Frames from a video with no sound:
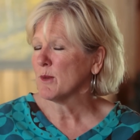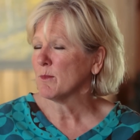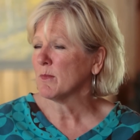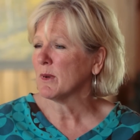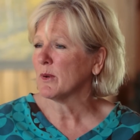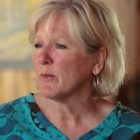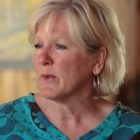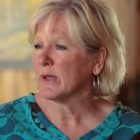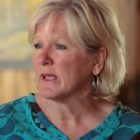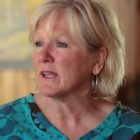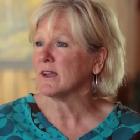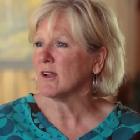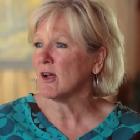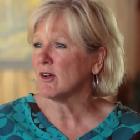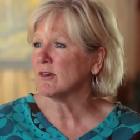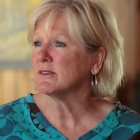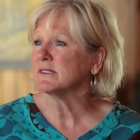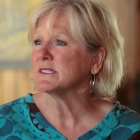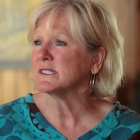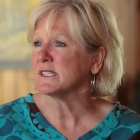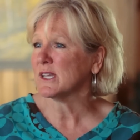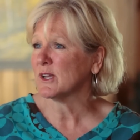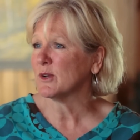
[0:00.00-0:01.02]
but we can
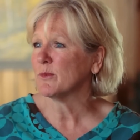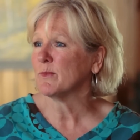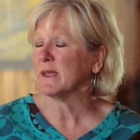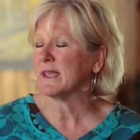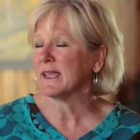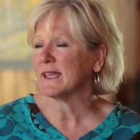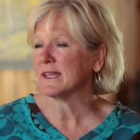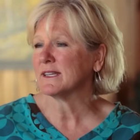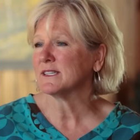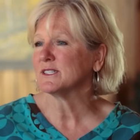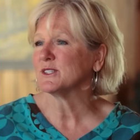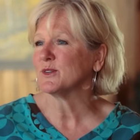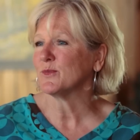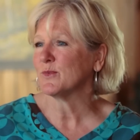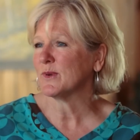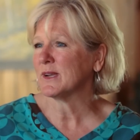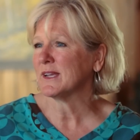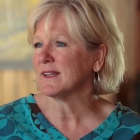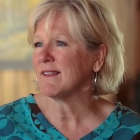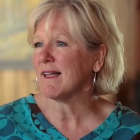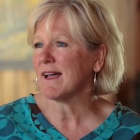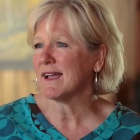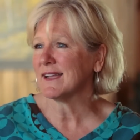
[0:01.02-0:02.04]
also begin to
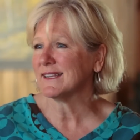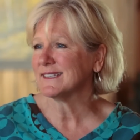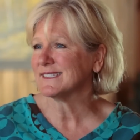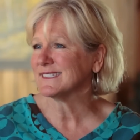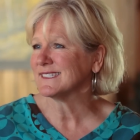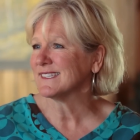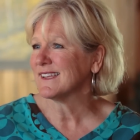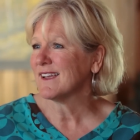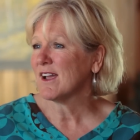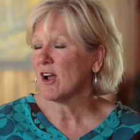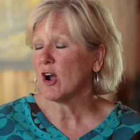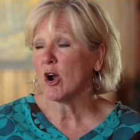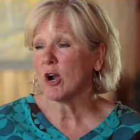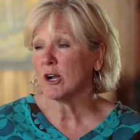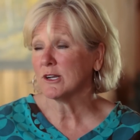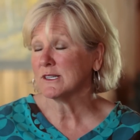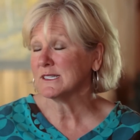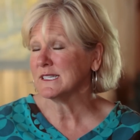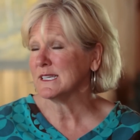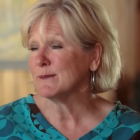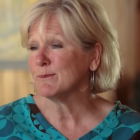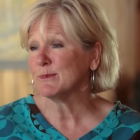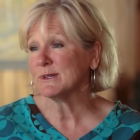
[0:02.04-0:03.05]
realize our
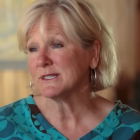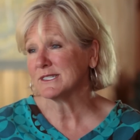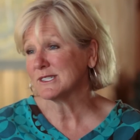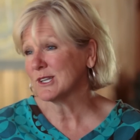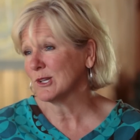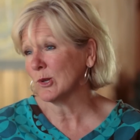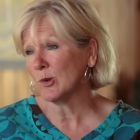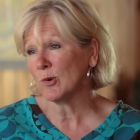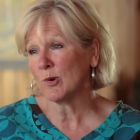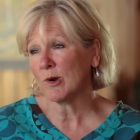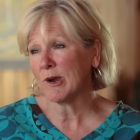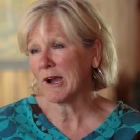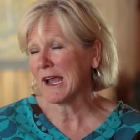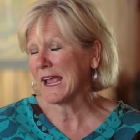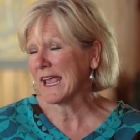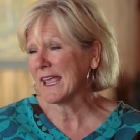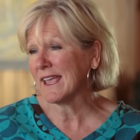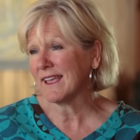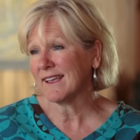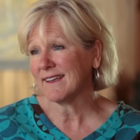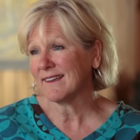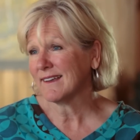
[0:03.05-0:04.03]
deepest glory